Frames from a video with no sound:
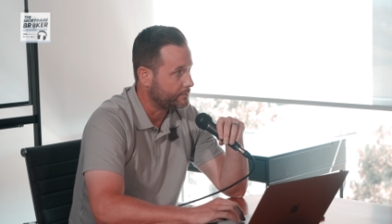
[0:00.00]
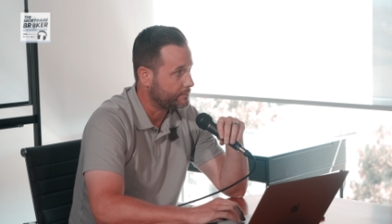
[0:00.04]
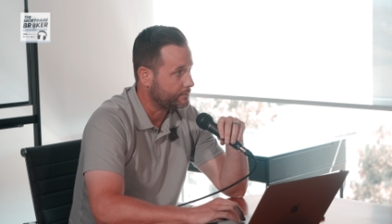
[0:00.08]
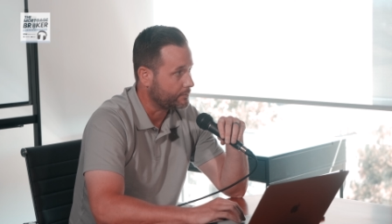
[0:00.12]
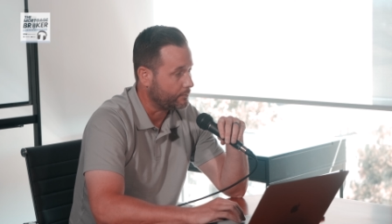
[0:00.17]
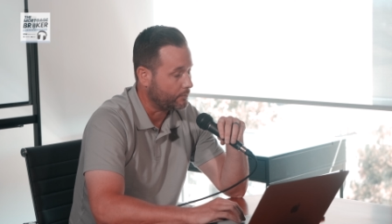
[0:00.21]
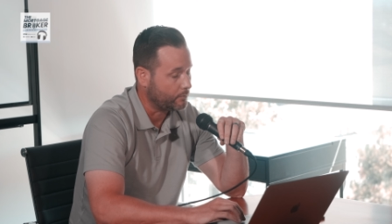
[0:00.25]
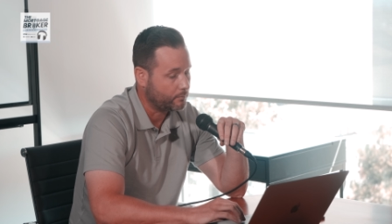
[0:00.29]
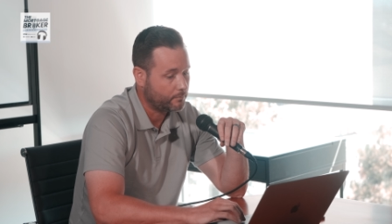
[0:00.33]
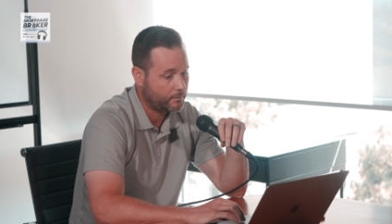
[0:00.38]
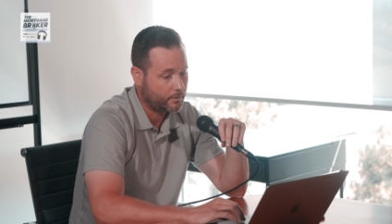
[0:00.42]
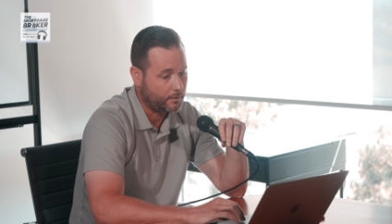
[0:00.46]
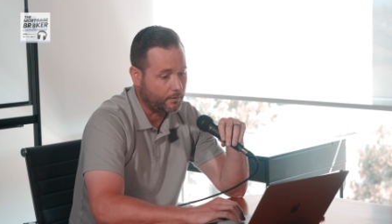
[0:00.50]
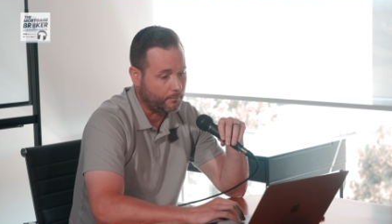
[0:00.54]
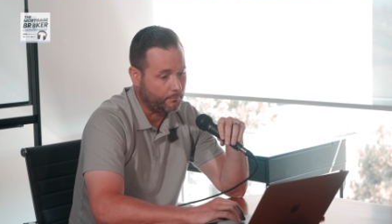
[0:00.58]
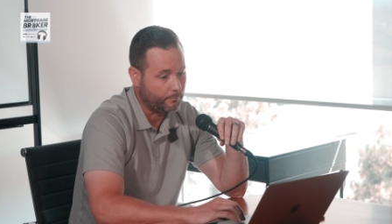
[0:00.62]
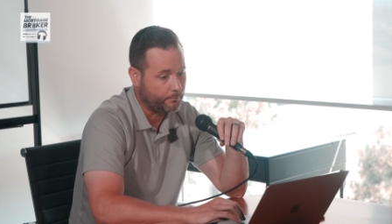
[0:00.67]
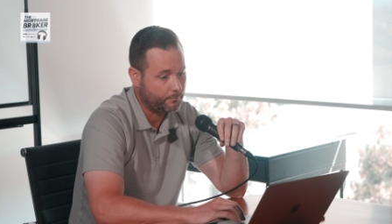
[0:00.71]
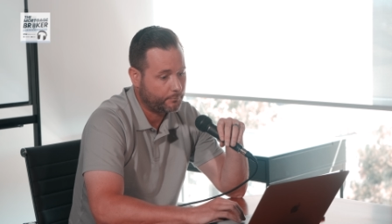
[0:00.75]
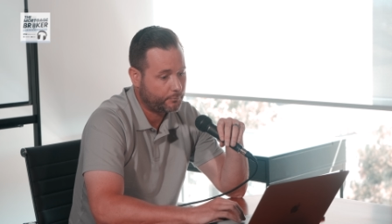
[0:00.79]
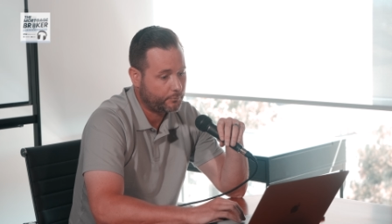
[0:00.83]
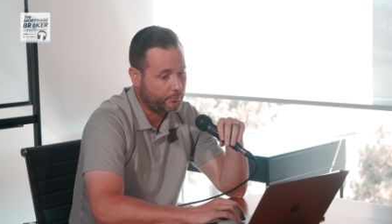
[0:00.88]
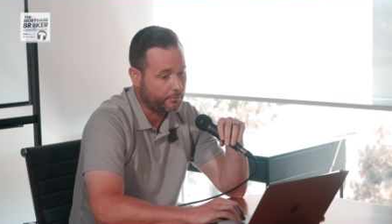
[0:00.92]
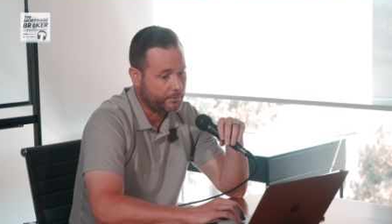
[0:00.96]
So
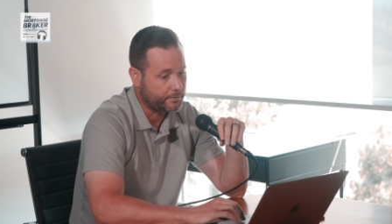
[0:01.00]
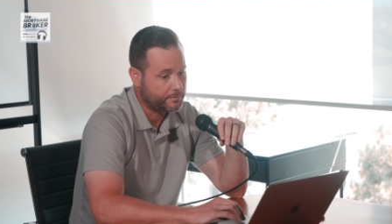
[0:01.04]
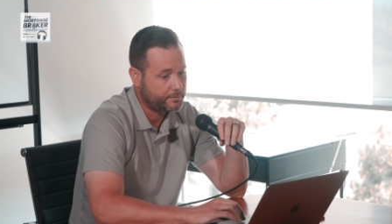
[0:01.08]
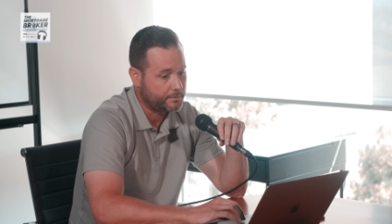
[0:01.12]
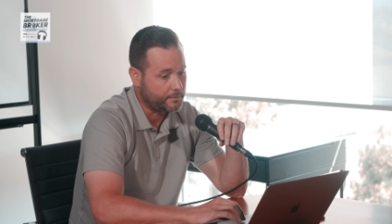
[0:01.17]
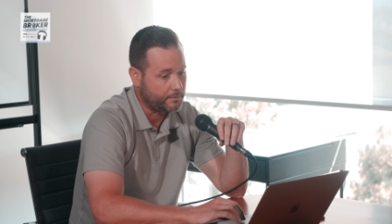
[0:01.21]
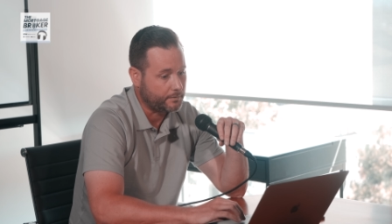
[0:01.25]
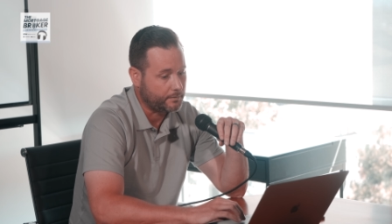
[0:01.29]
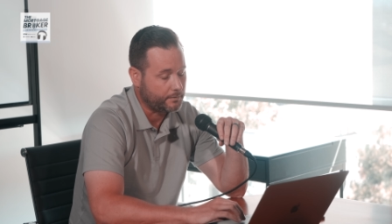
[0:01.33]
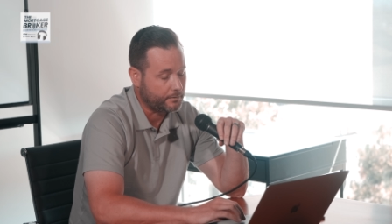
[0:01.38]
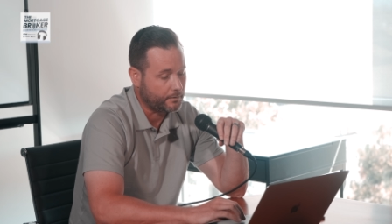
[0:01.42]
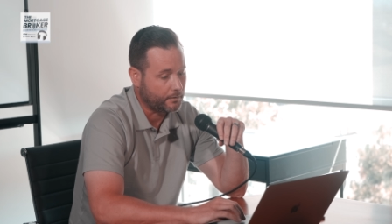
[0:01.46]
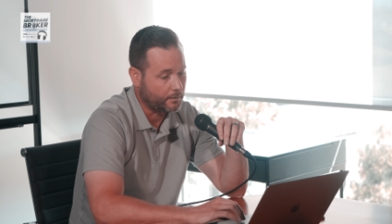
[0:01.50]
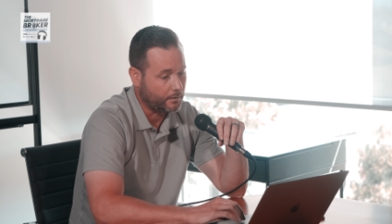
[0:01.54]
I'm pretty